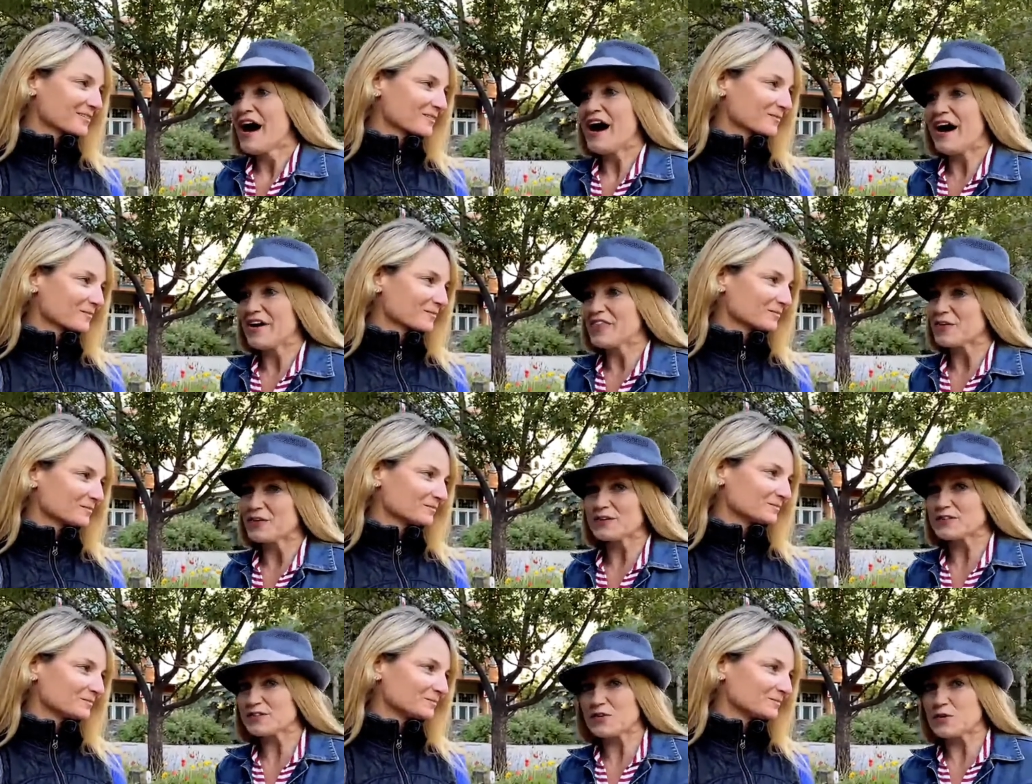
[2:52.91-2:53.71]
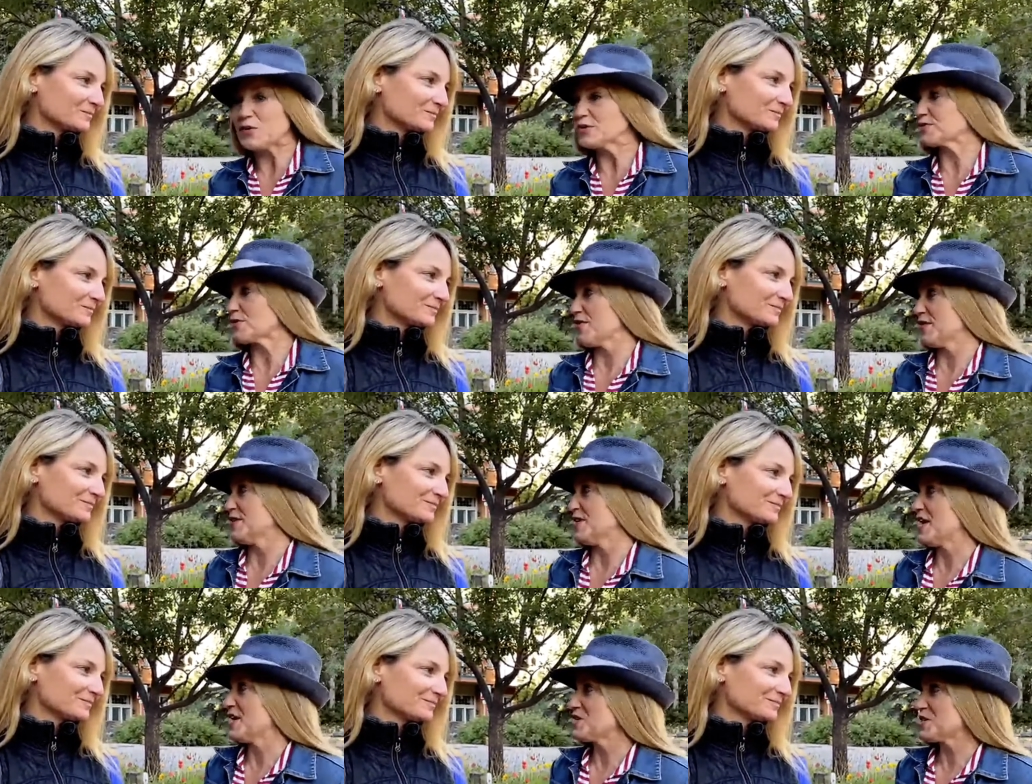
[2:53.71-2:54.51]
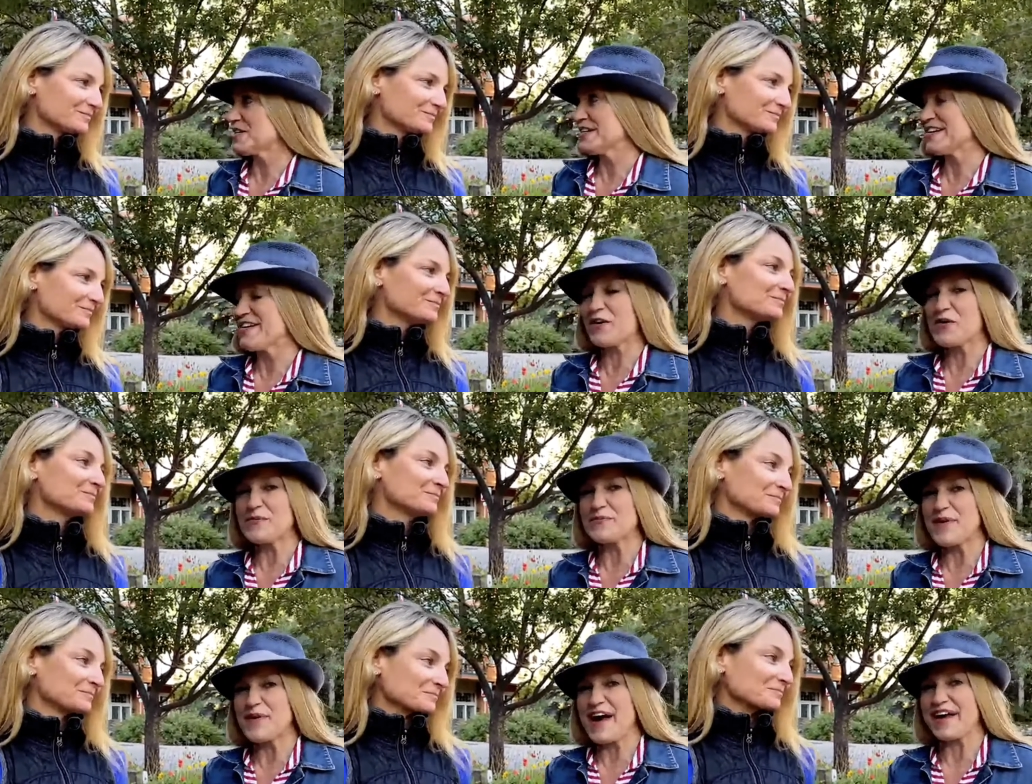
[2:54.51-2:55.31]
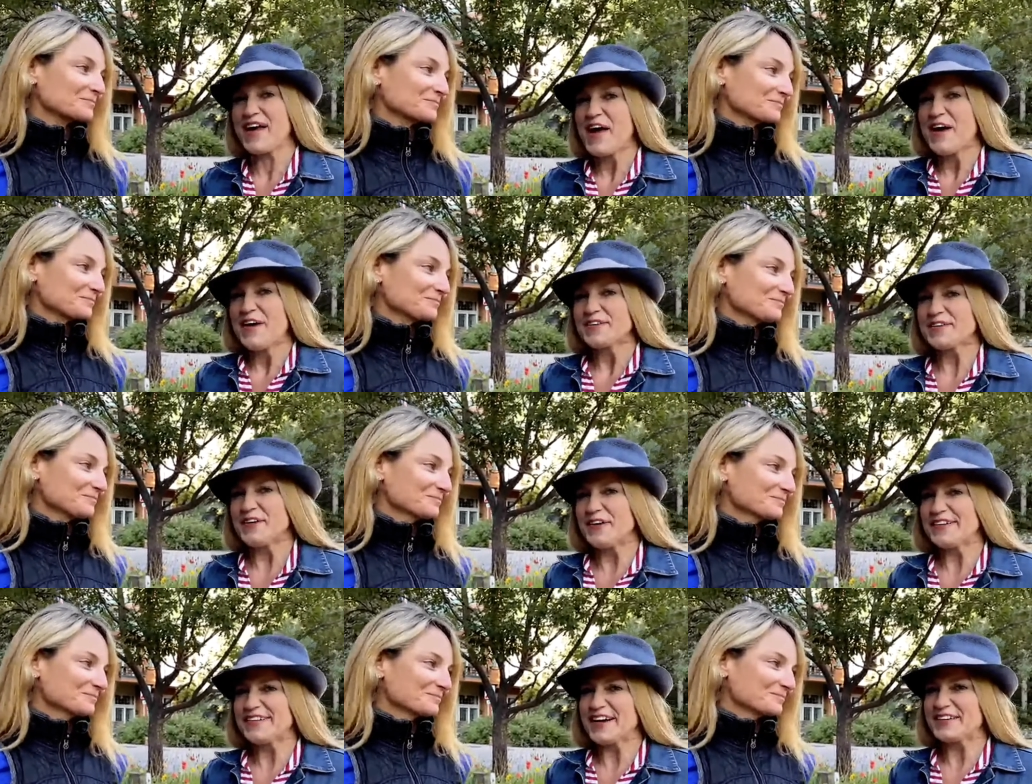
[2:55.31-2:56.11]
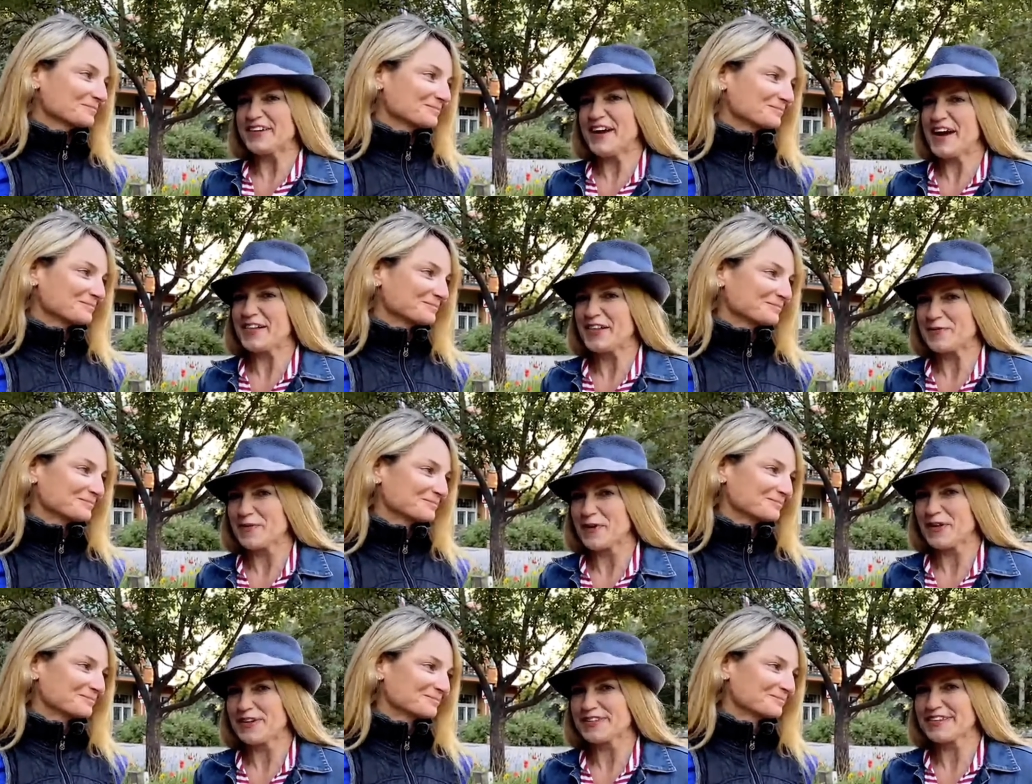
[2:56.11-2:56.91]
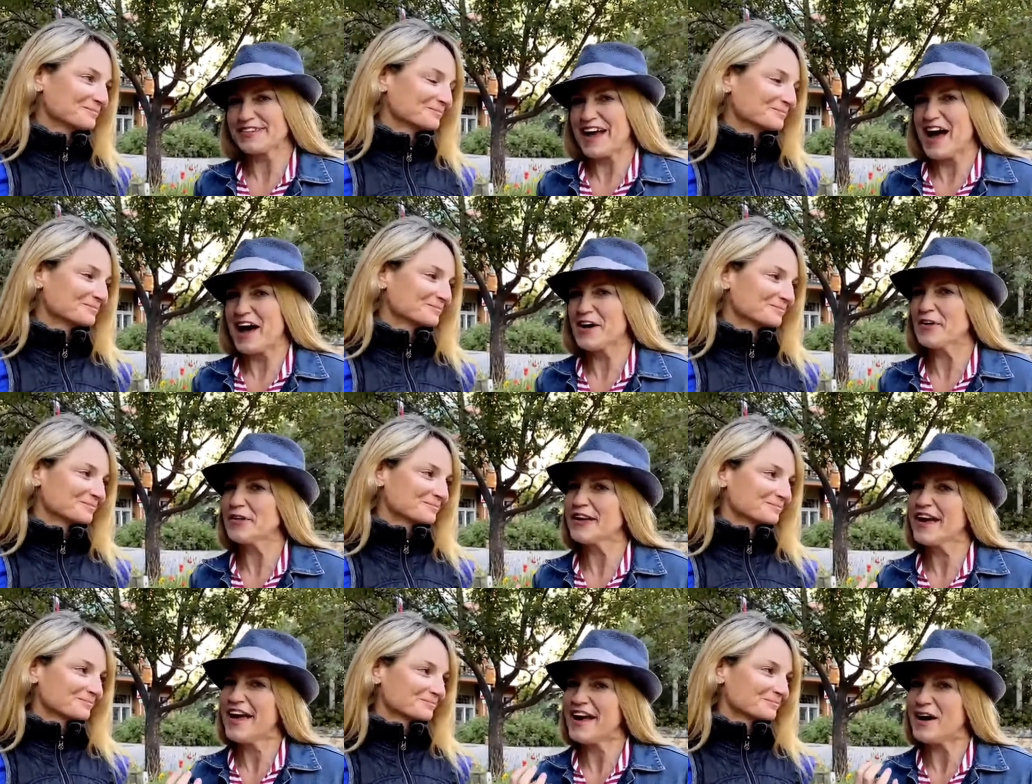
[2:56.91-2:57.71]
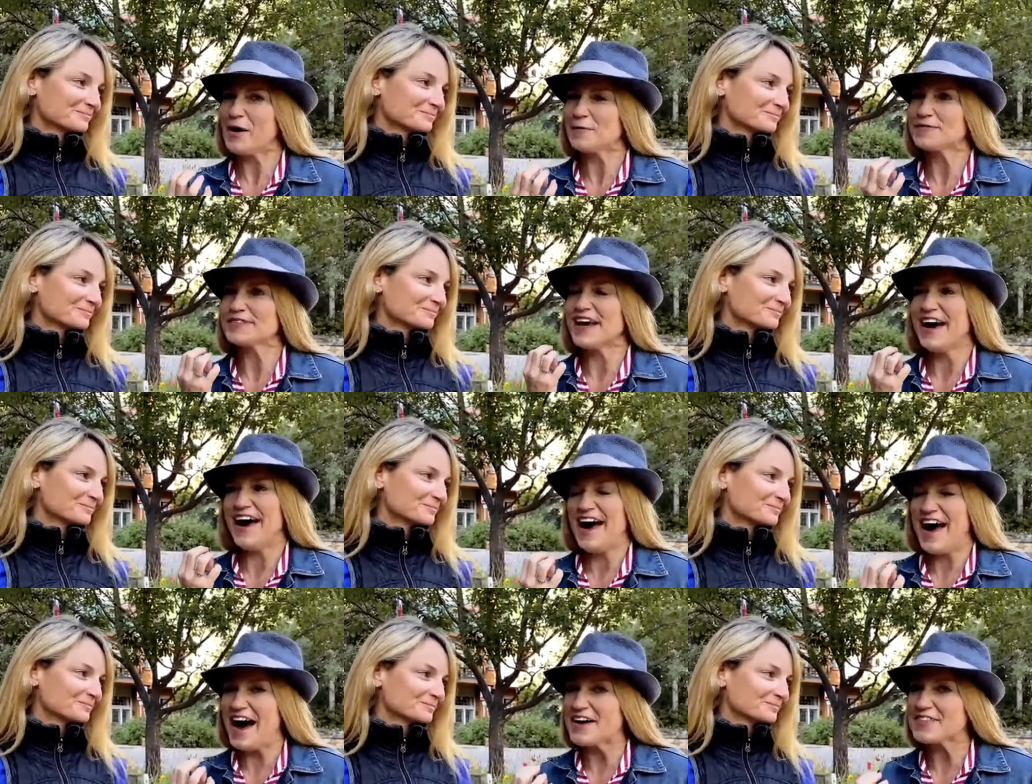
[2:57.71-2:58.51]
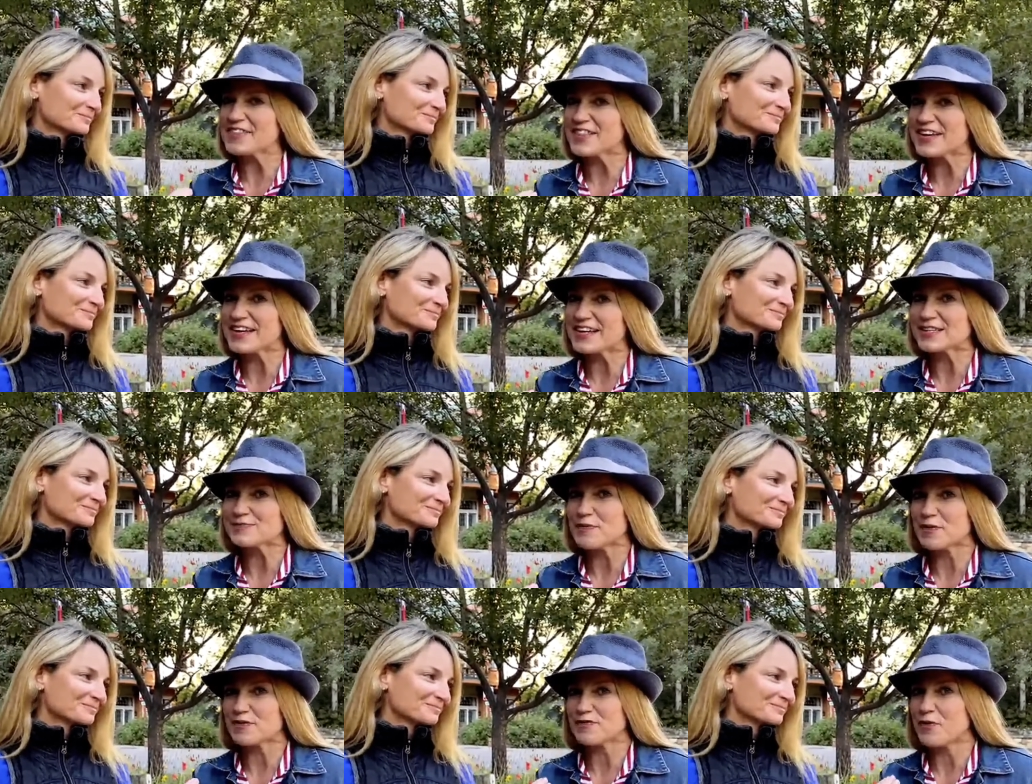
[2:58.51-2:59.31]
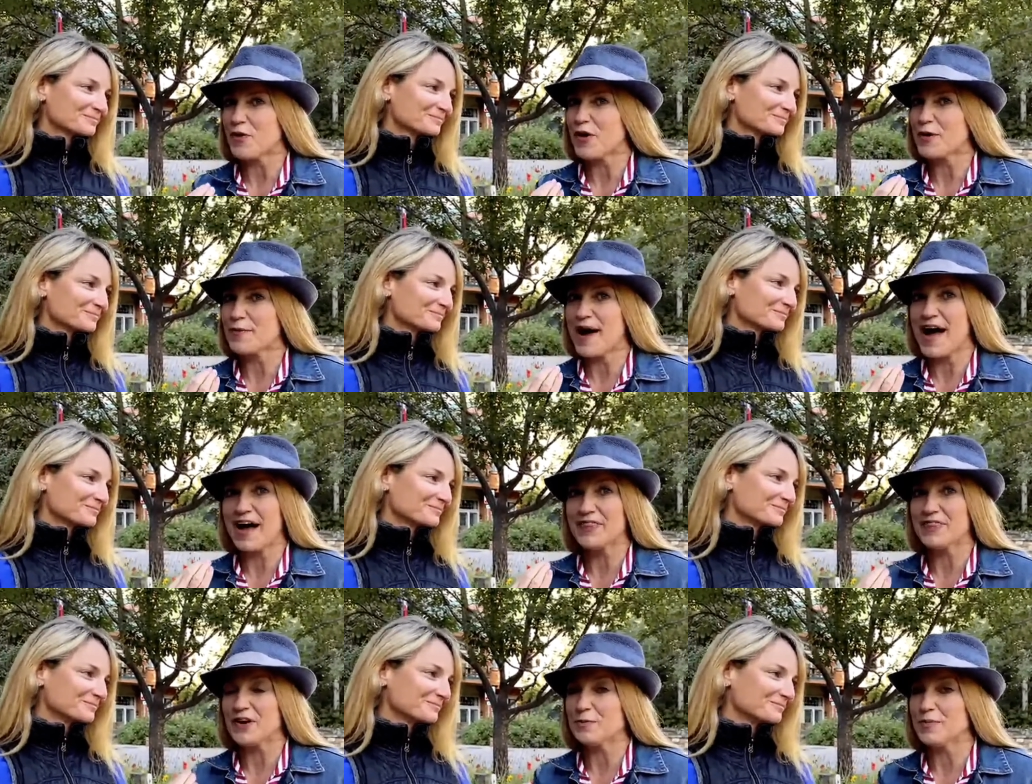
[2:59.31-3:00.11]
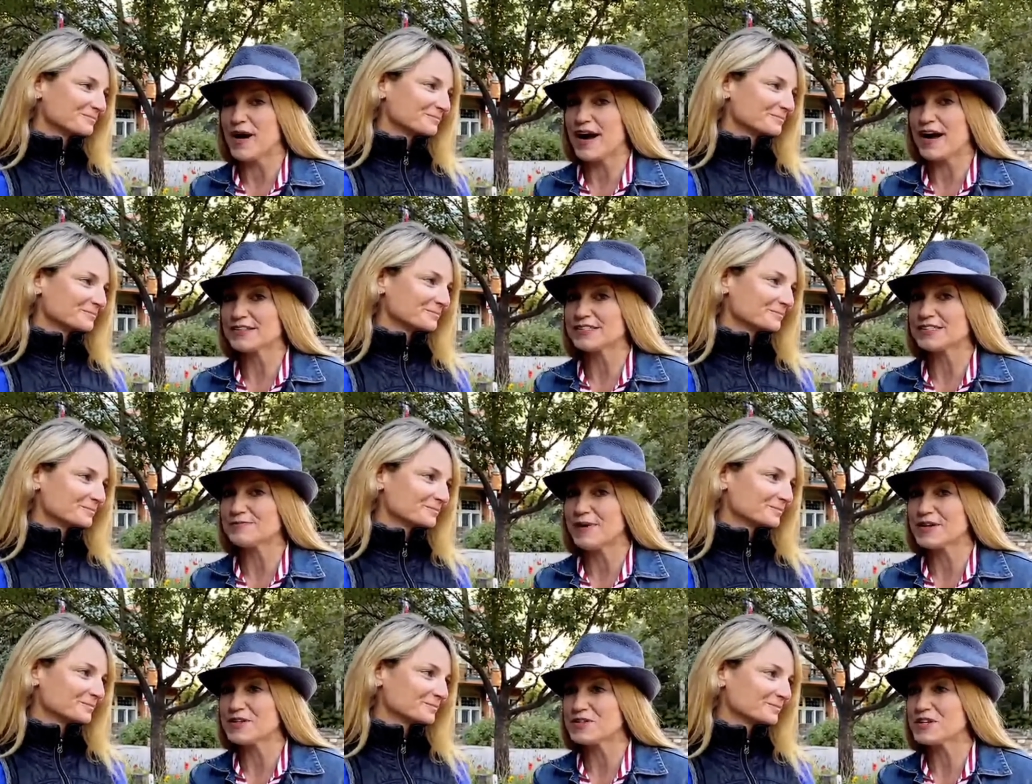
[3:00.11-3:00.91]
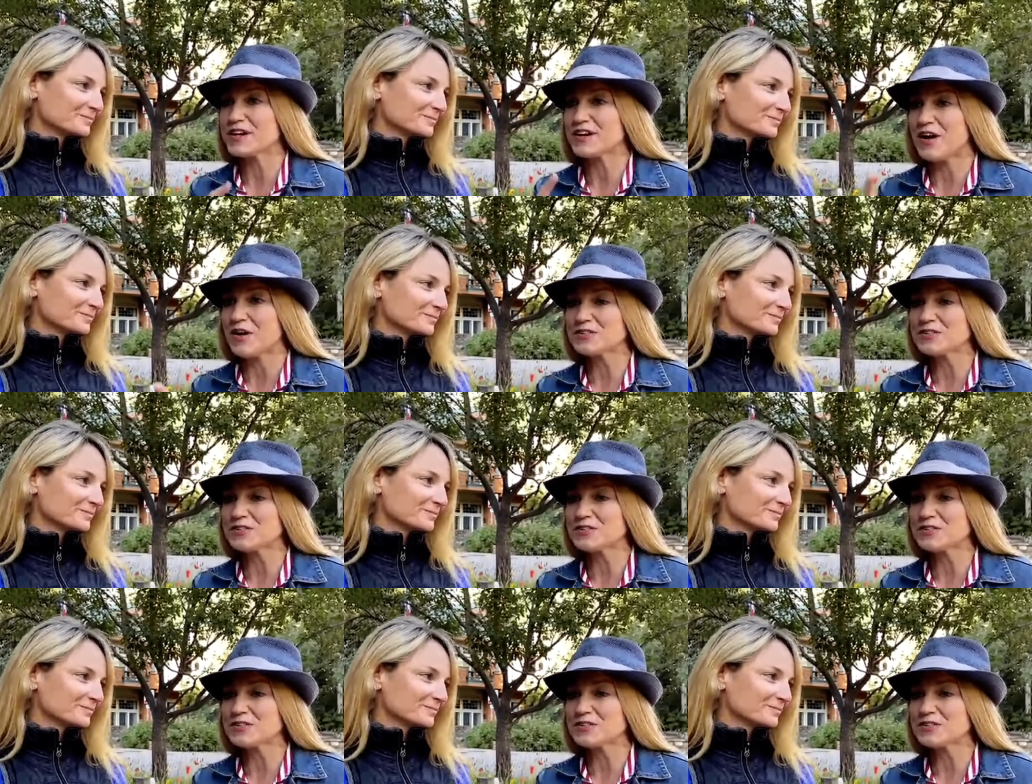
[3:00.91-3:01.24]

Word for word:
Speaker 1: Other schools around the nation are going back. So Dr. Haley Perlus not only helps athletes perform at their best, but she can